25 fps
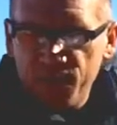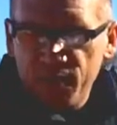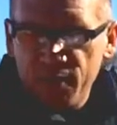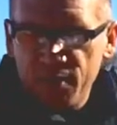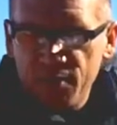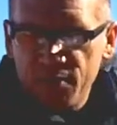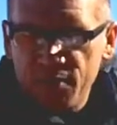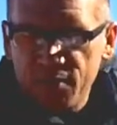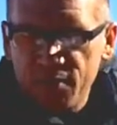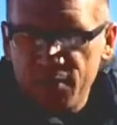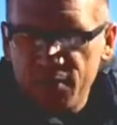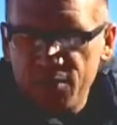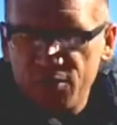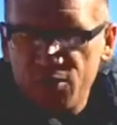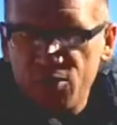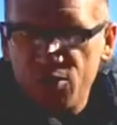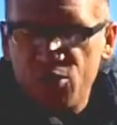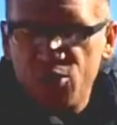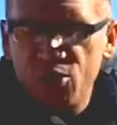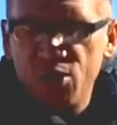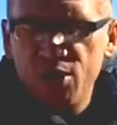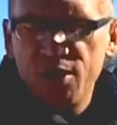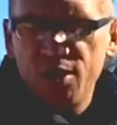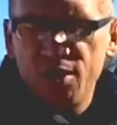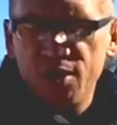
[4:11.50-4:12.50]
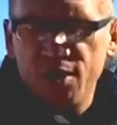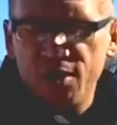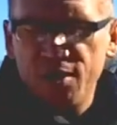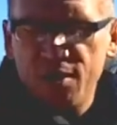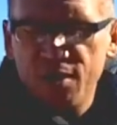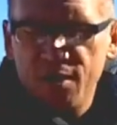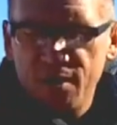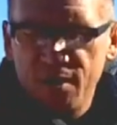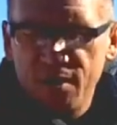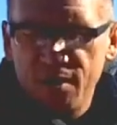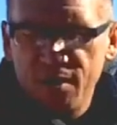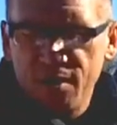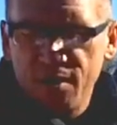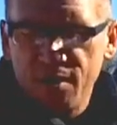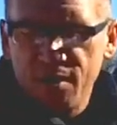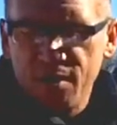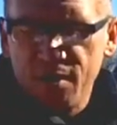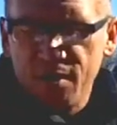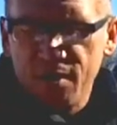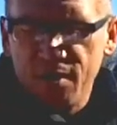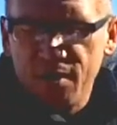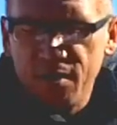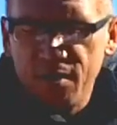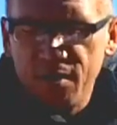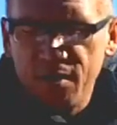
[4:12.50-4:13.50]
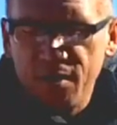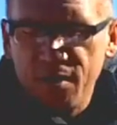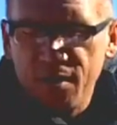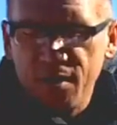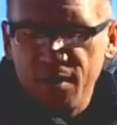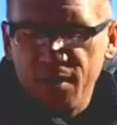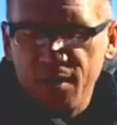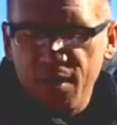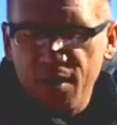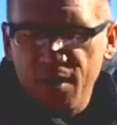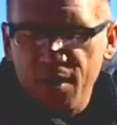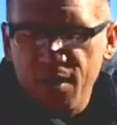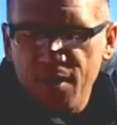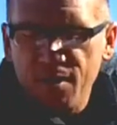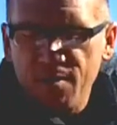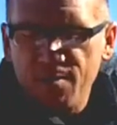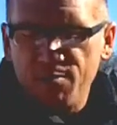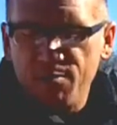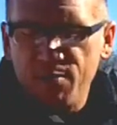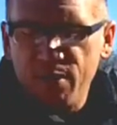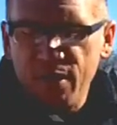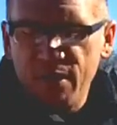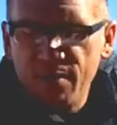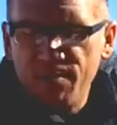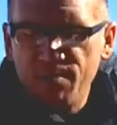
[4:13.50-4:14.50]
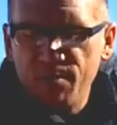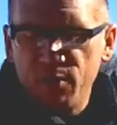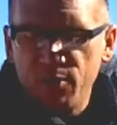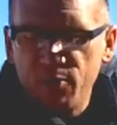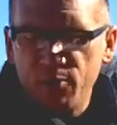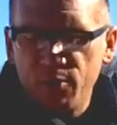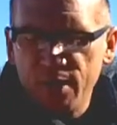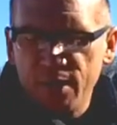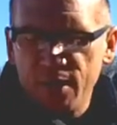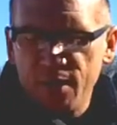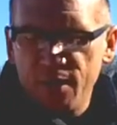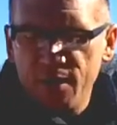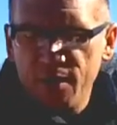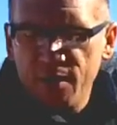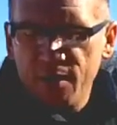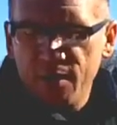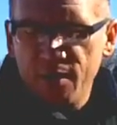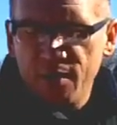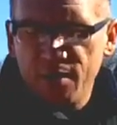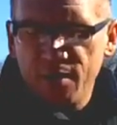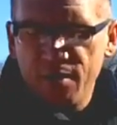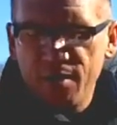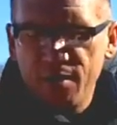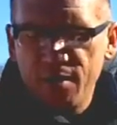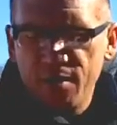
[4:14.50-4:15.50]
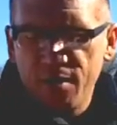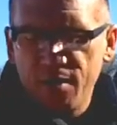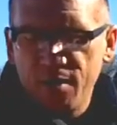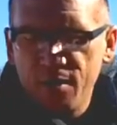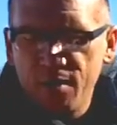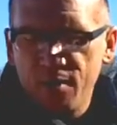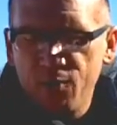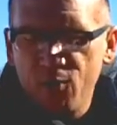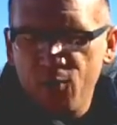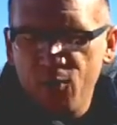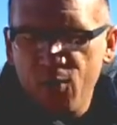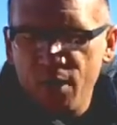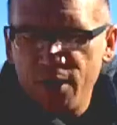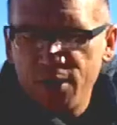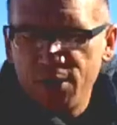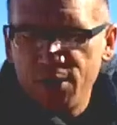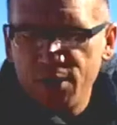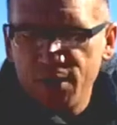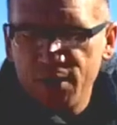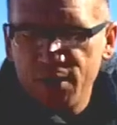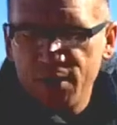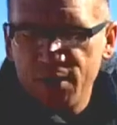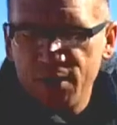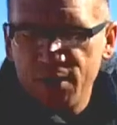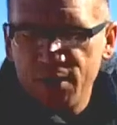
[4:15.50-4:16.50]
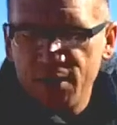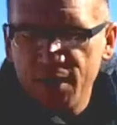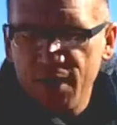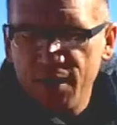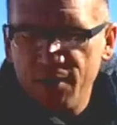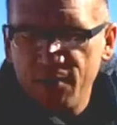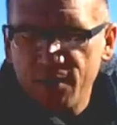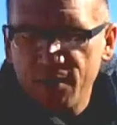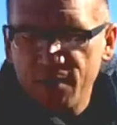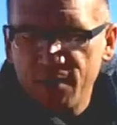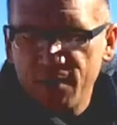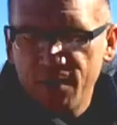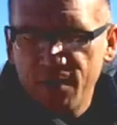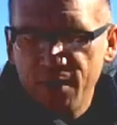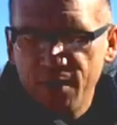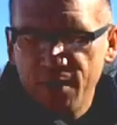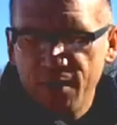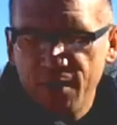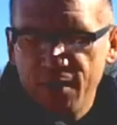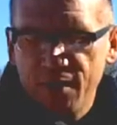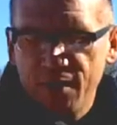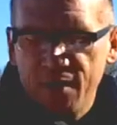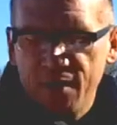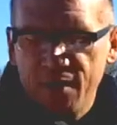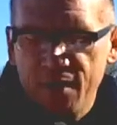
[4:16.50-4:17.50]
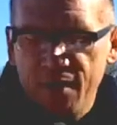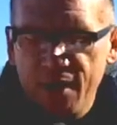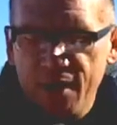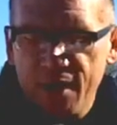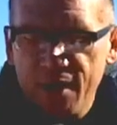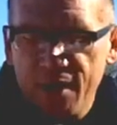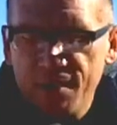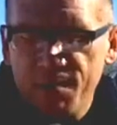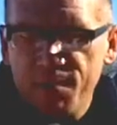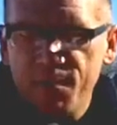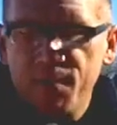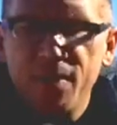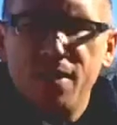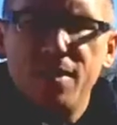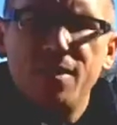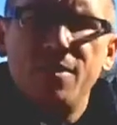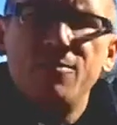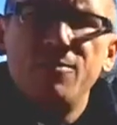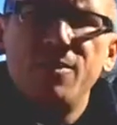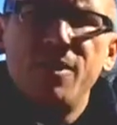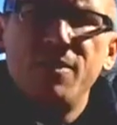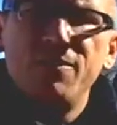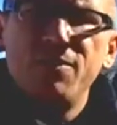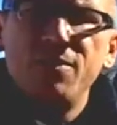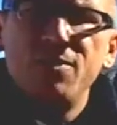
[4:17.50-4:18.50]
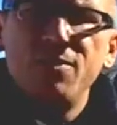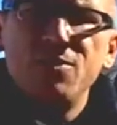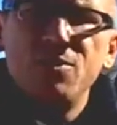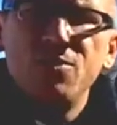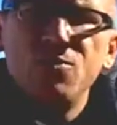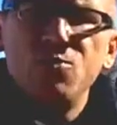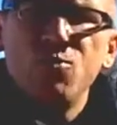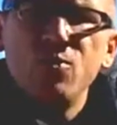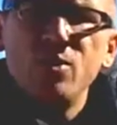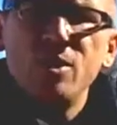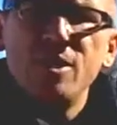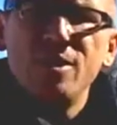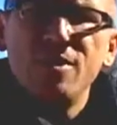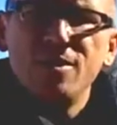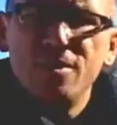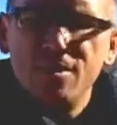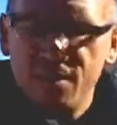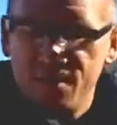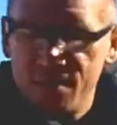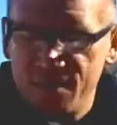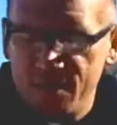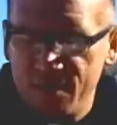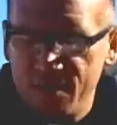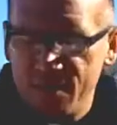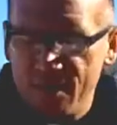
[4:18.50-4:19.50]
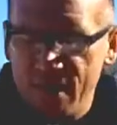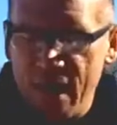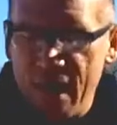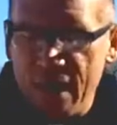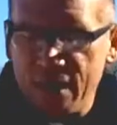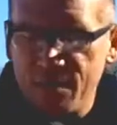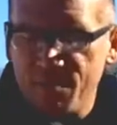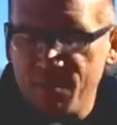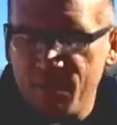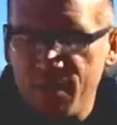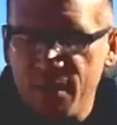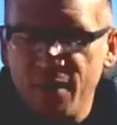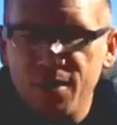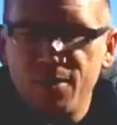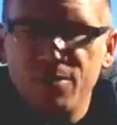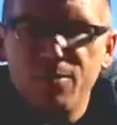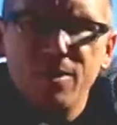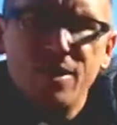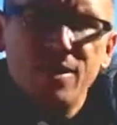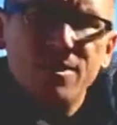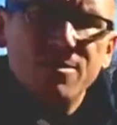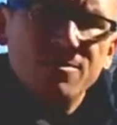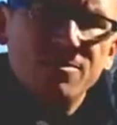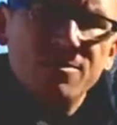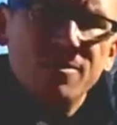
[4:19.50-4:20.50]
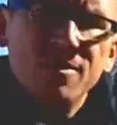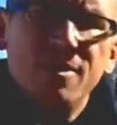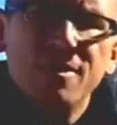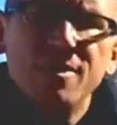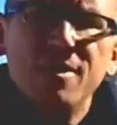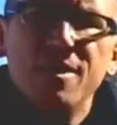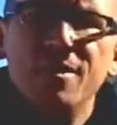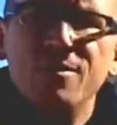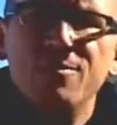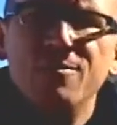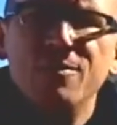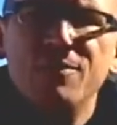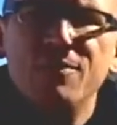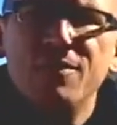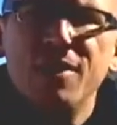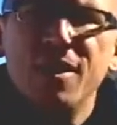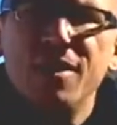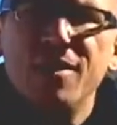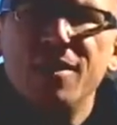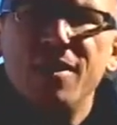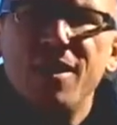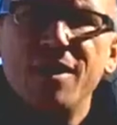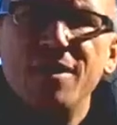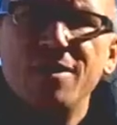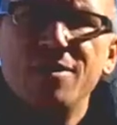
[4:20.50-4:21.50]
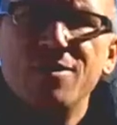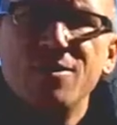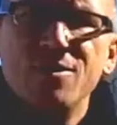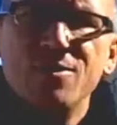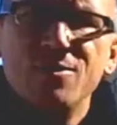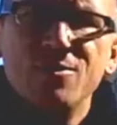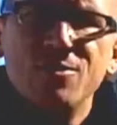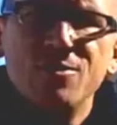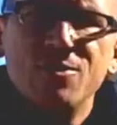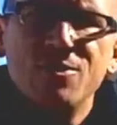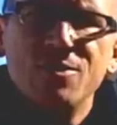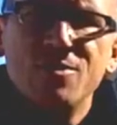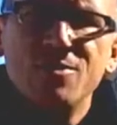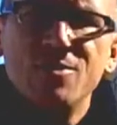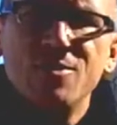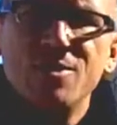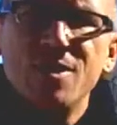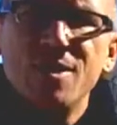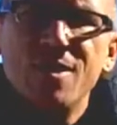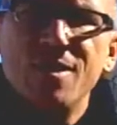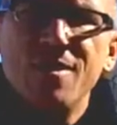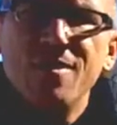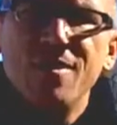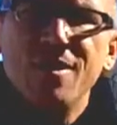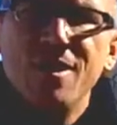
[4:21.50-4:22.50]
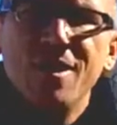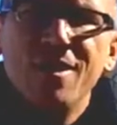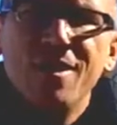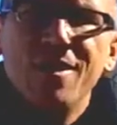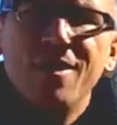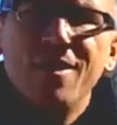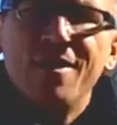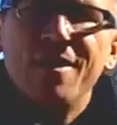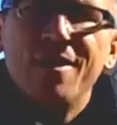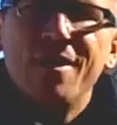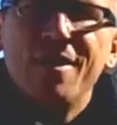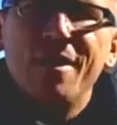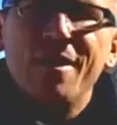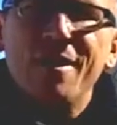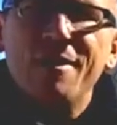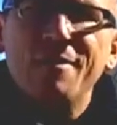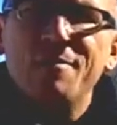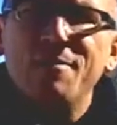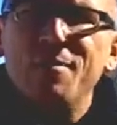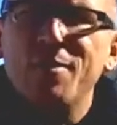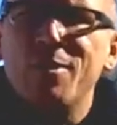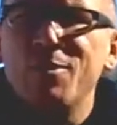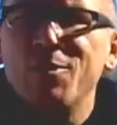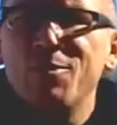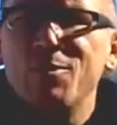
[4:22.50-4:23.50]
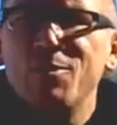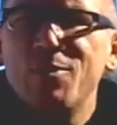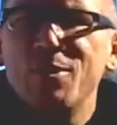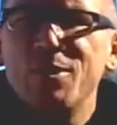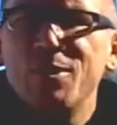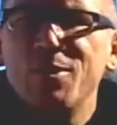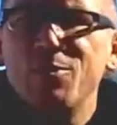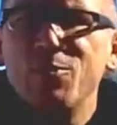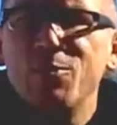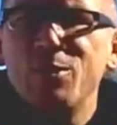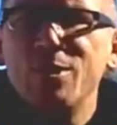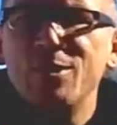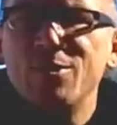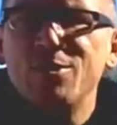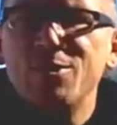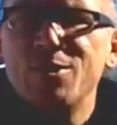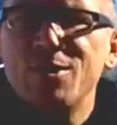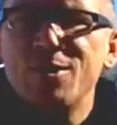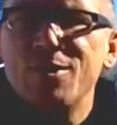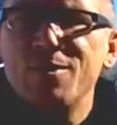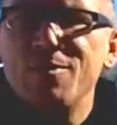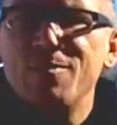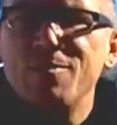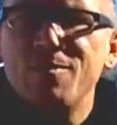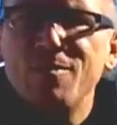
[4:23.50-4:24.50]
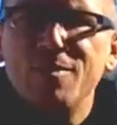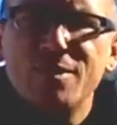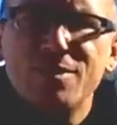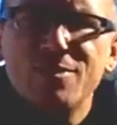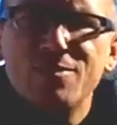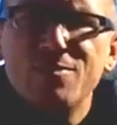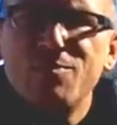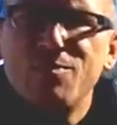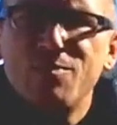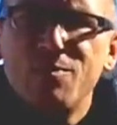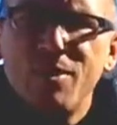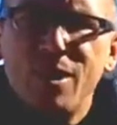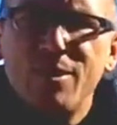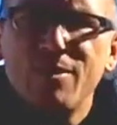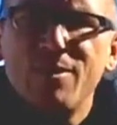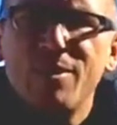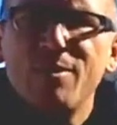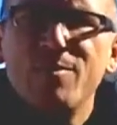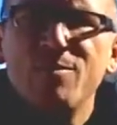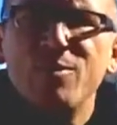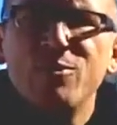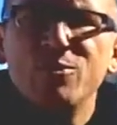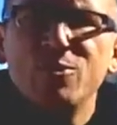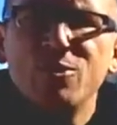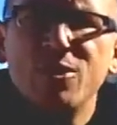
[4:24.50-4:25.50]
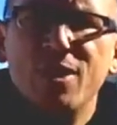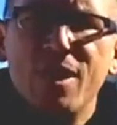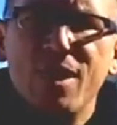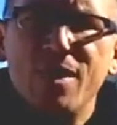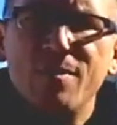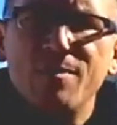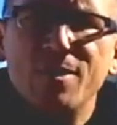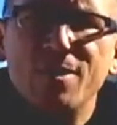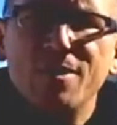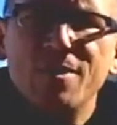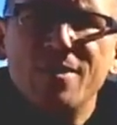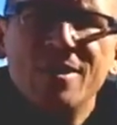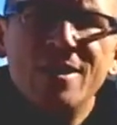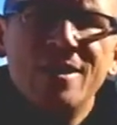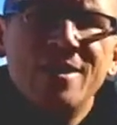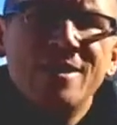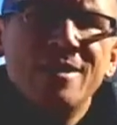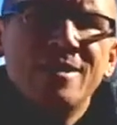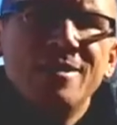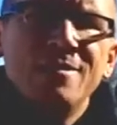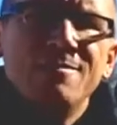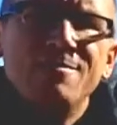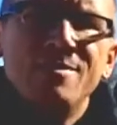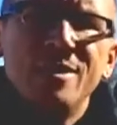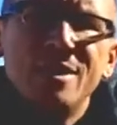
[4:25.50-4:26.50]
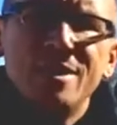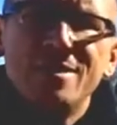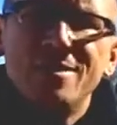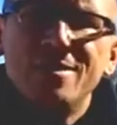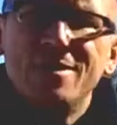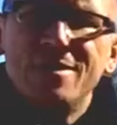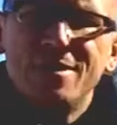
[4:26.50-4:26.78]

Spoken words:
this is Gene on Big Marine in Washington County. He references weeds and muck. Well, again, we've got a lot of solutions there. Whether it be the weed shear is probably our most common, but